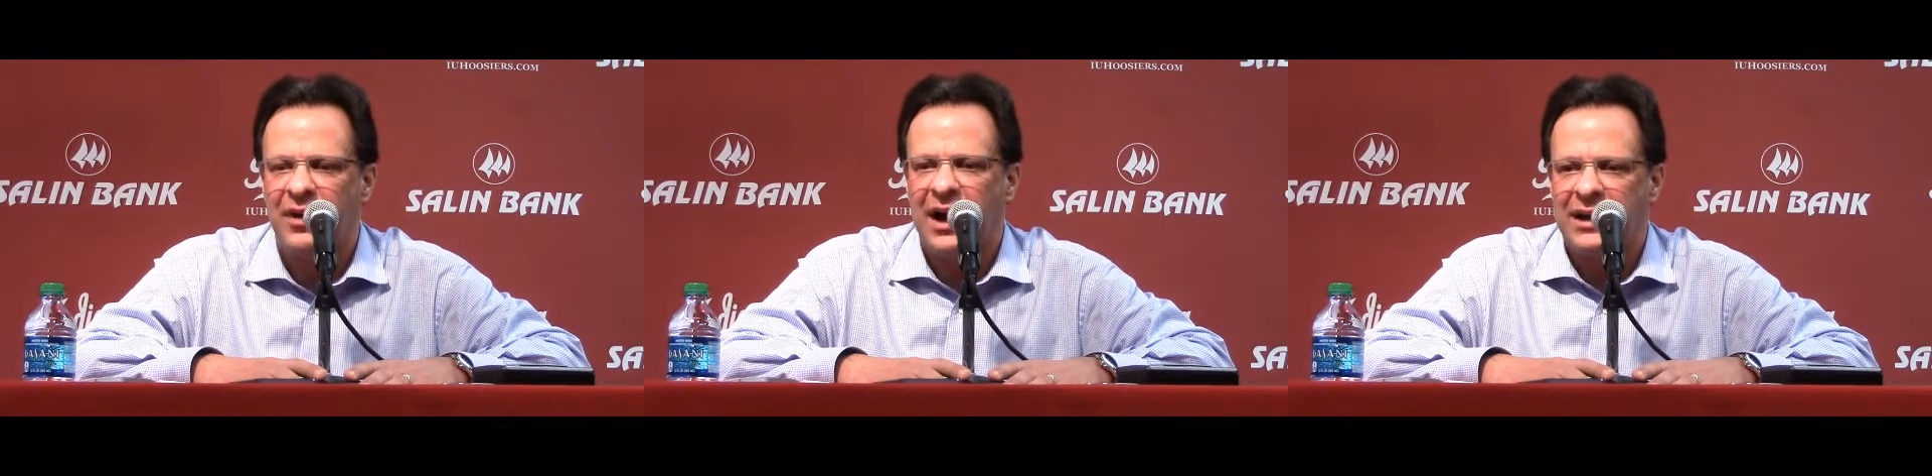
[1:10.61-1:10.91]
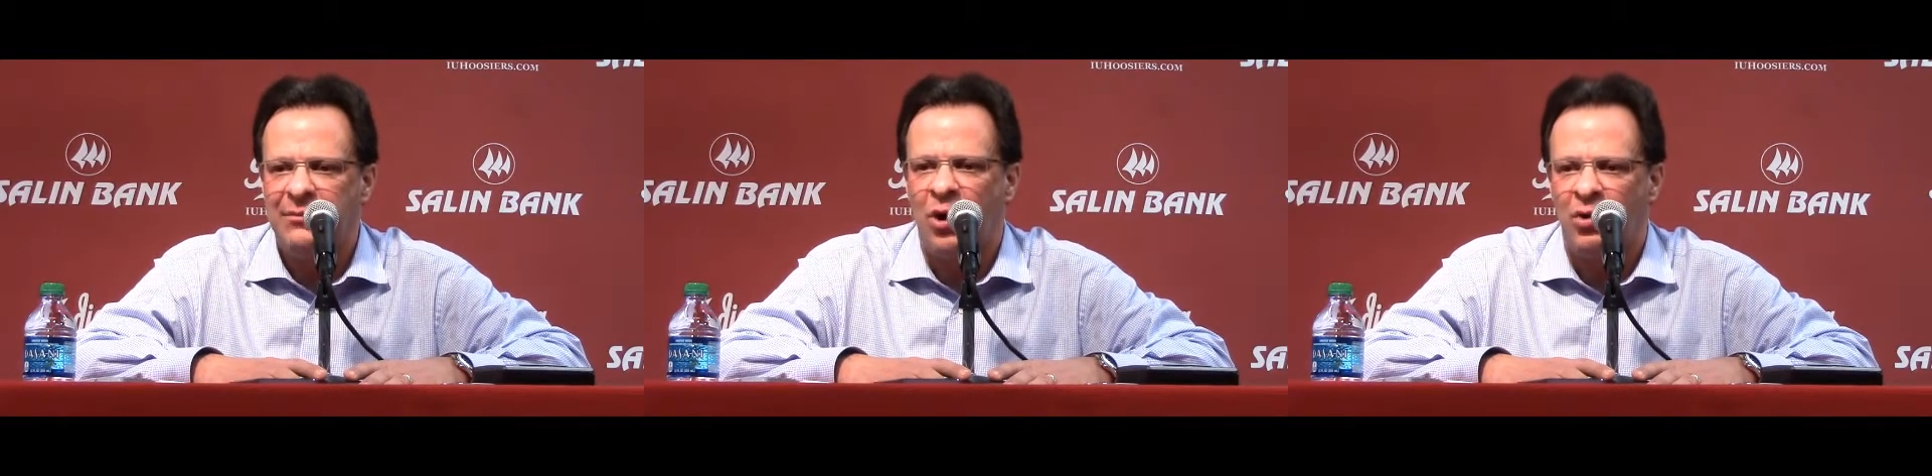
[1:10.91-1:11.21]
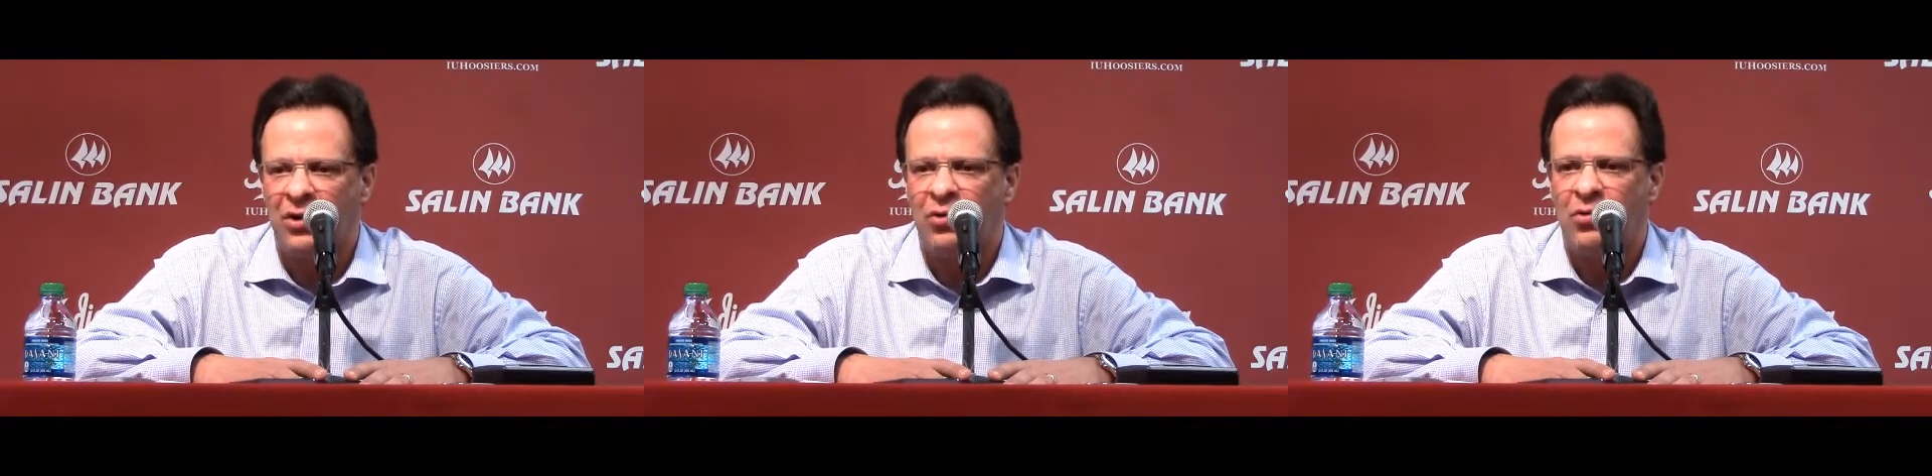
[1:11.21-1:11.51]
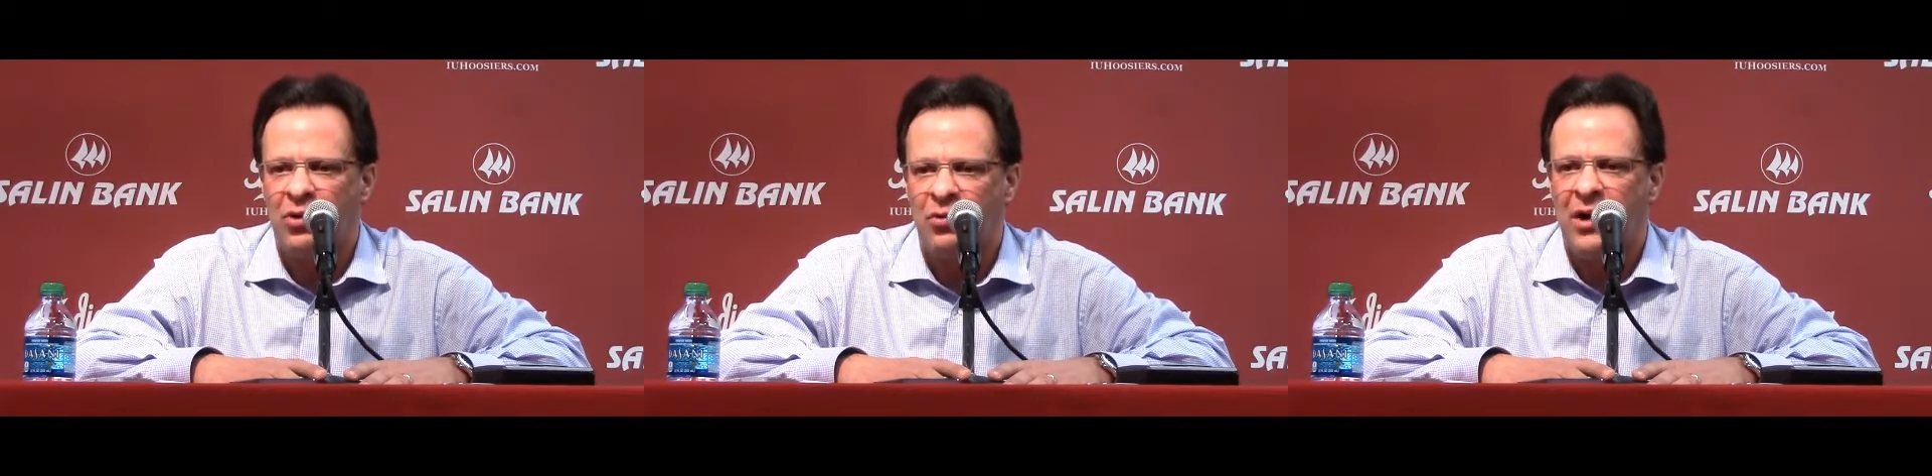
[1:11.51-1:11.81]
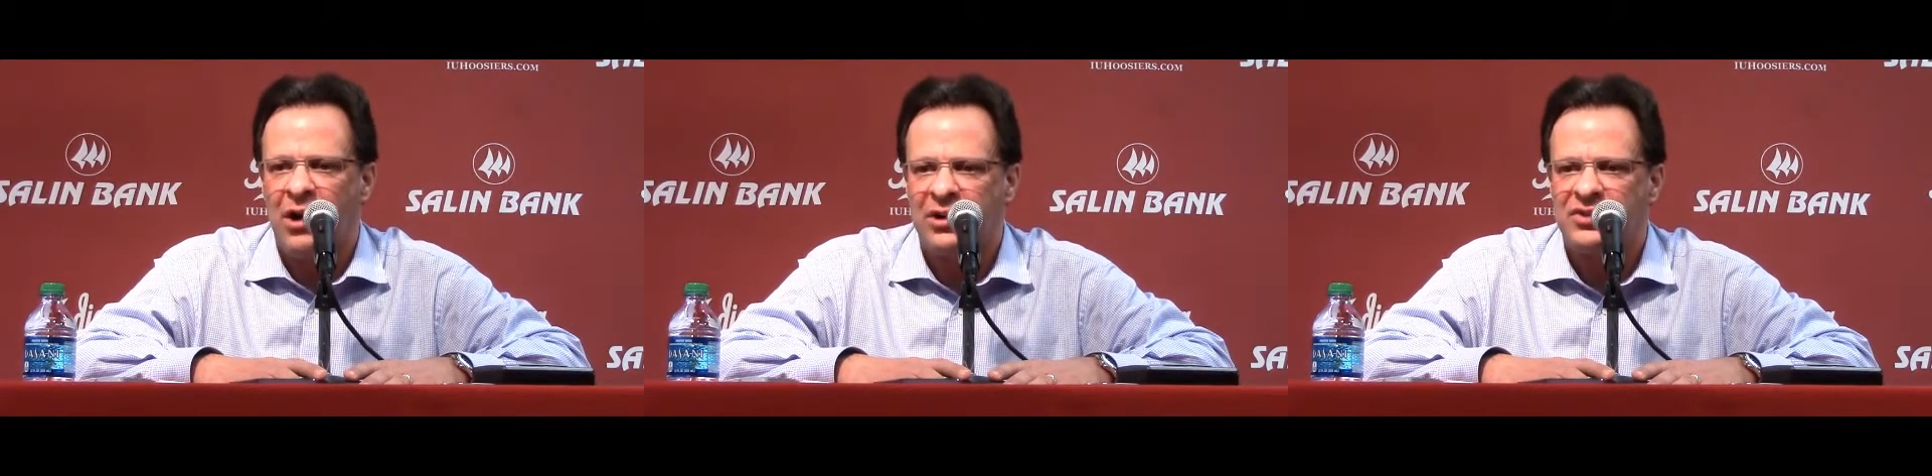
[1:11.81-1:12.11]
I keep going to the word
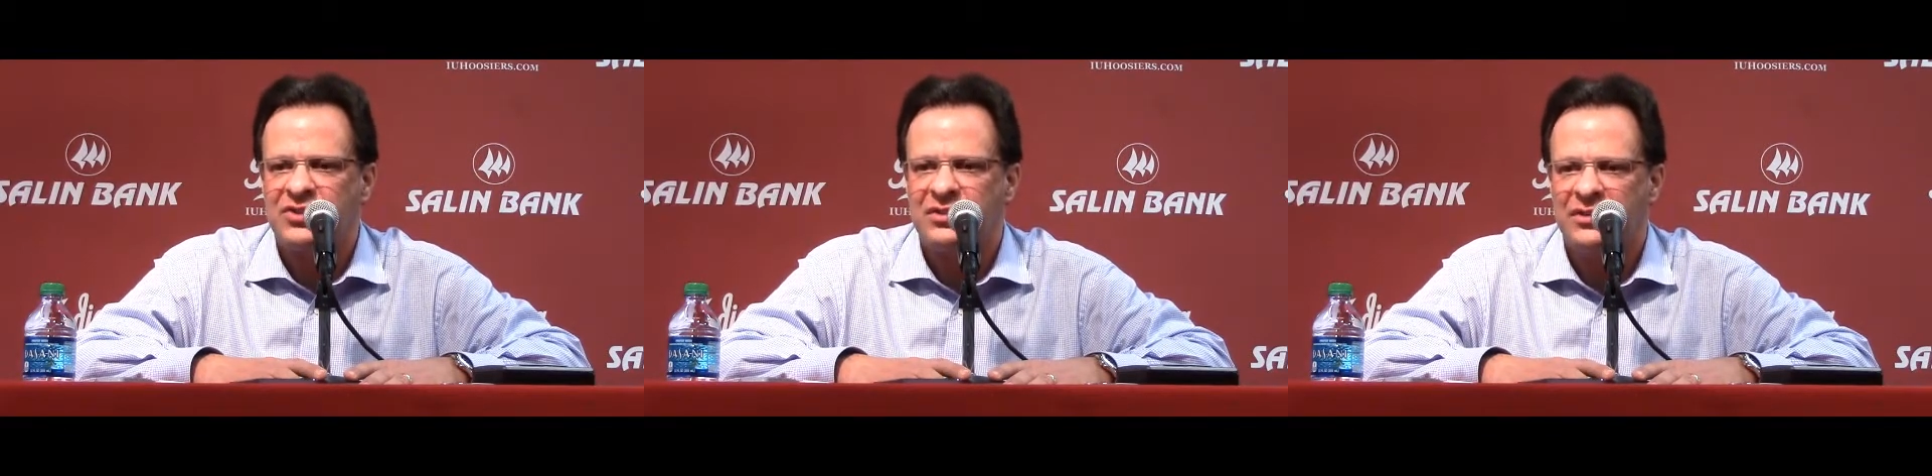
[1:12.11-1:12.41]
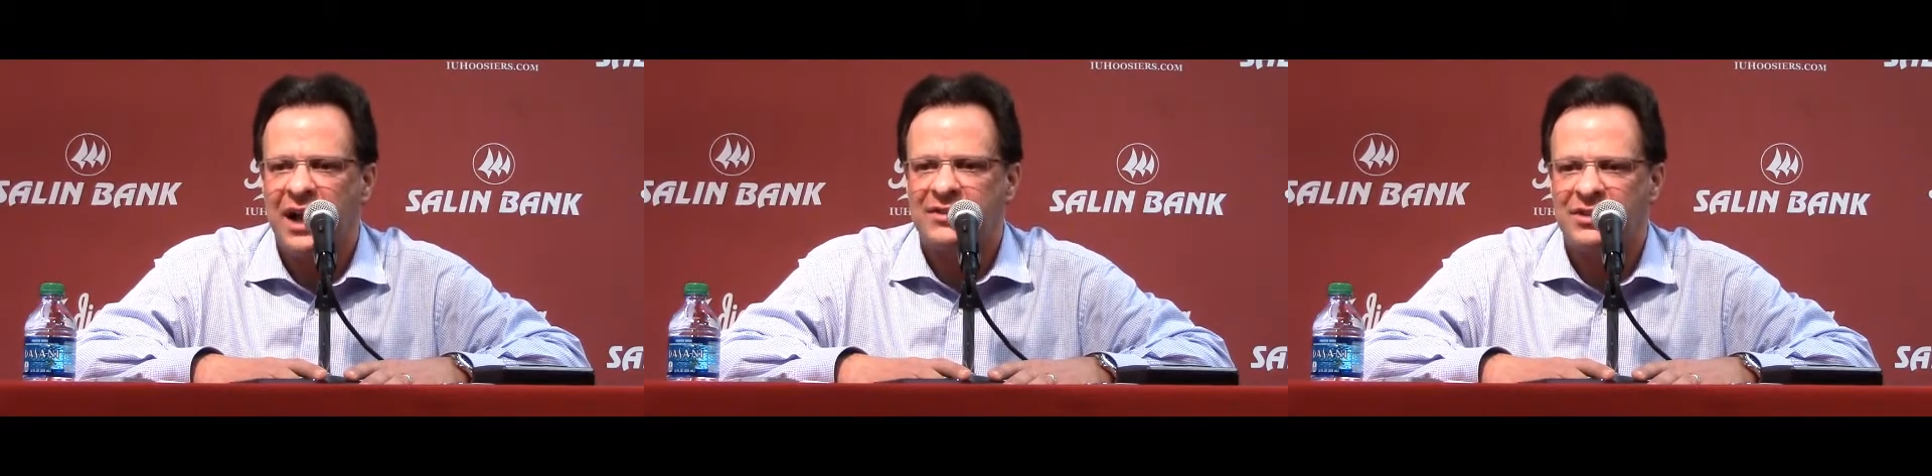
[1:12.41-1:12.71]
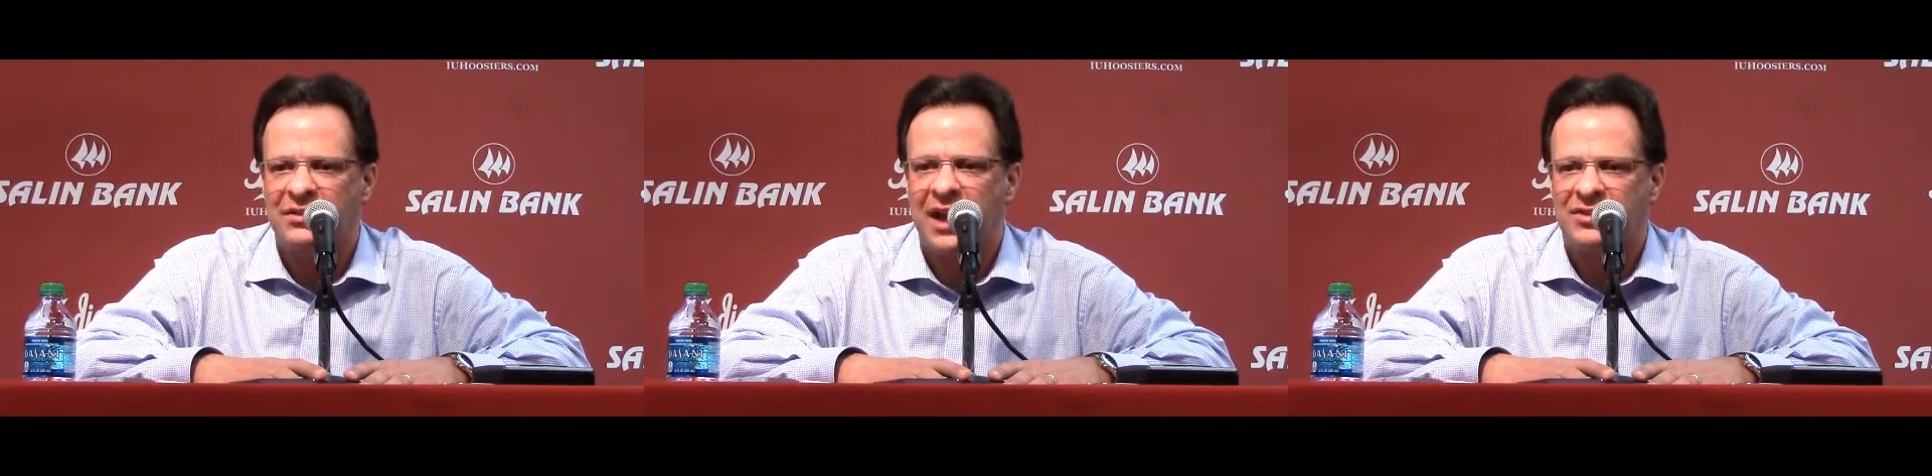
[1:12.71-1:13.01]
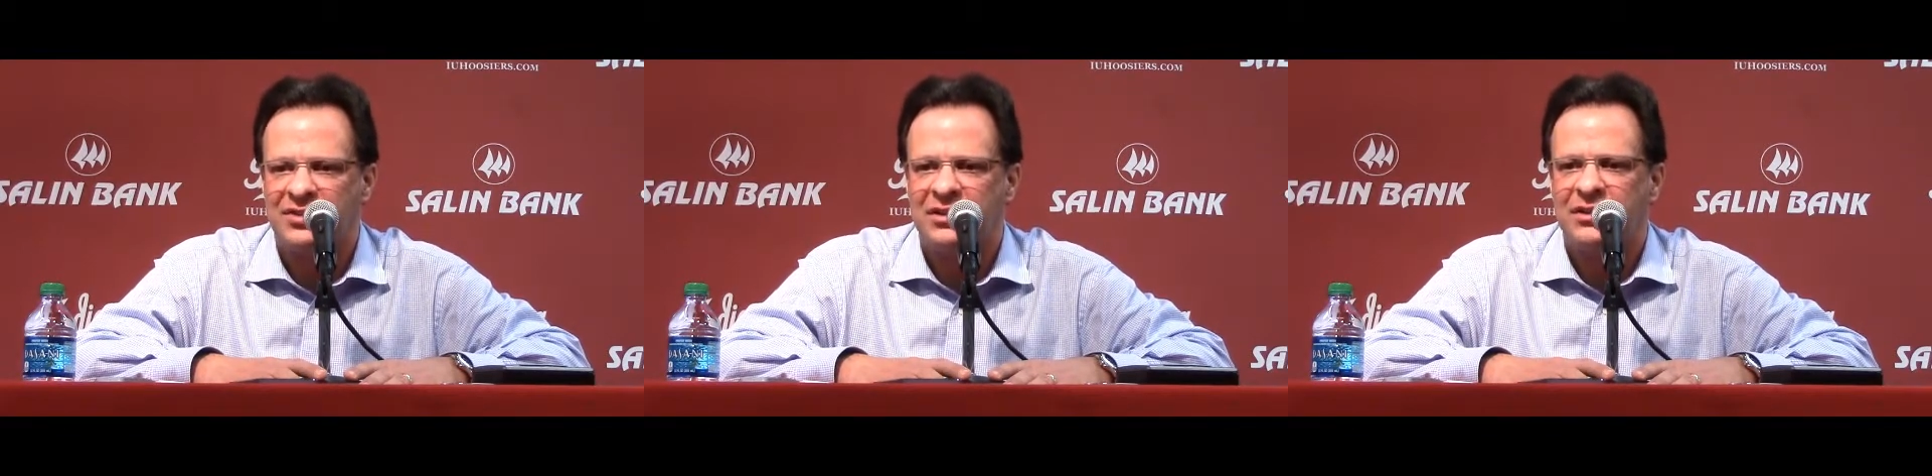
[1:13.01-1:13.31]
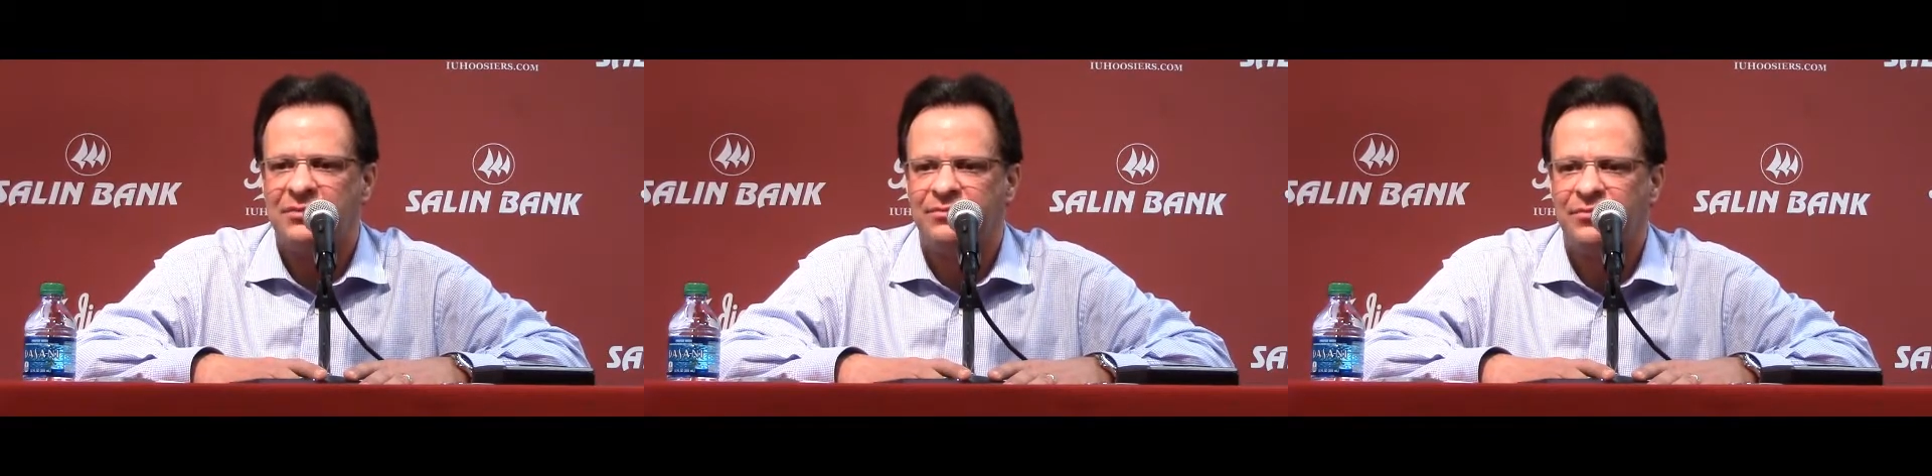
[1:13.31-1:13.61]
awareness, and that's the that's
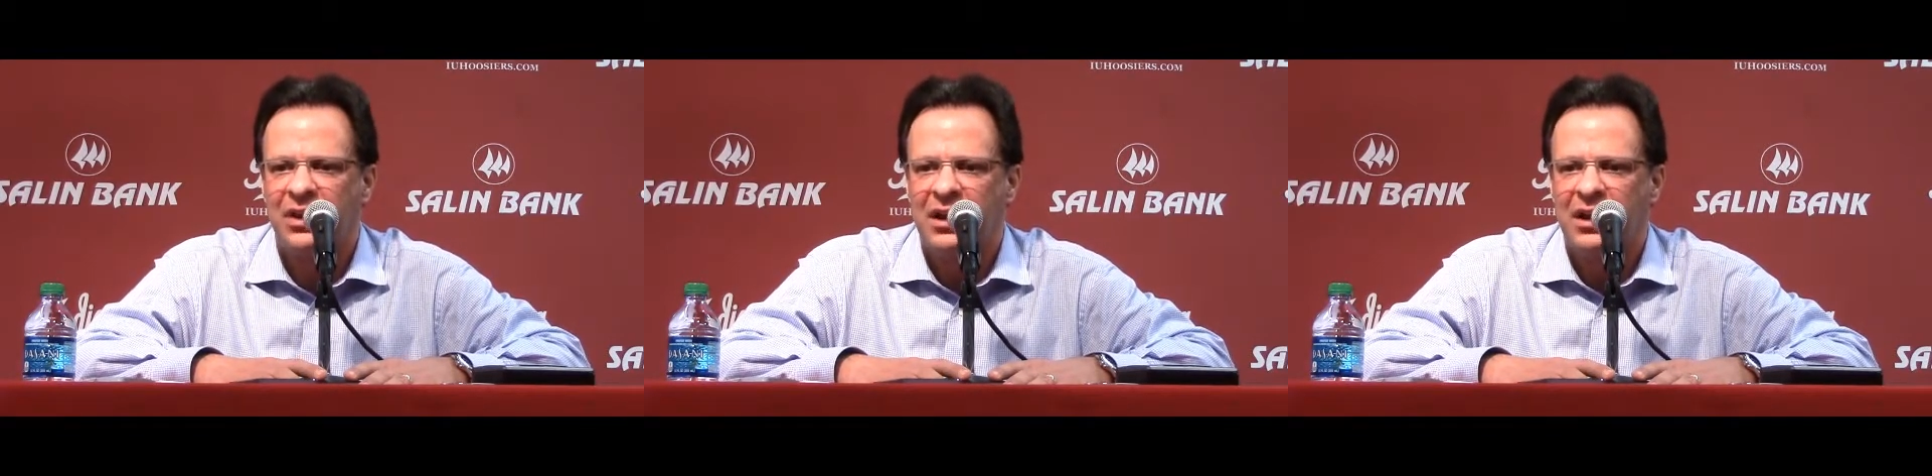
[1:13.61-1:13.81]
the